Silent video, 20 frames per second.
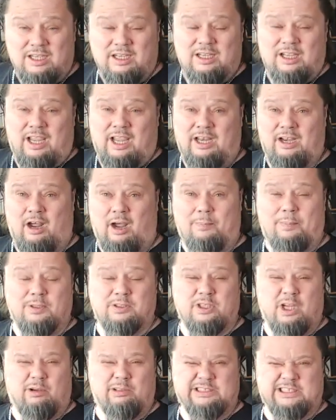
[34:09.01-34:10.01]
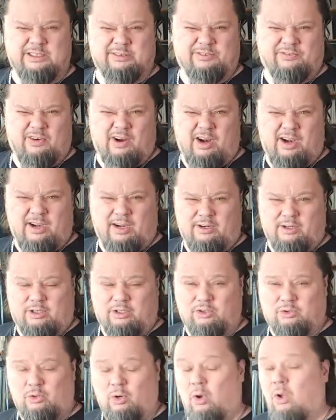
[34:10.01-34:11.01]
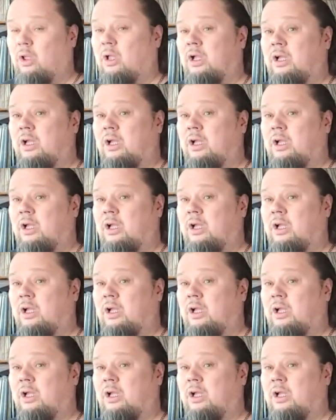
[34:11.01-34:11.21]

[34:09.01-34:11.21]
And Hubbard's always seems very under control.